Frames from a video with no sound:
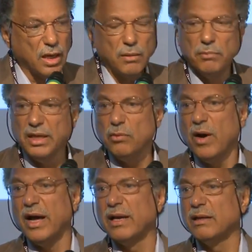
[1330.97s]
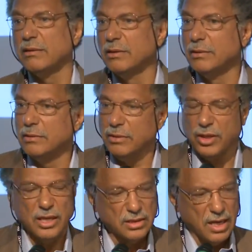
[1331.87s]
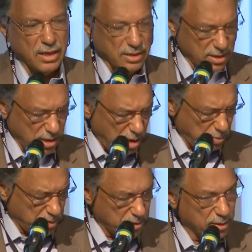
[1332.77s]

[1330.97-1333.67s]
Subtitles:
Meanwhile, things are heating up,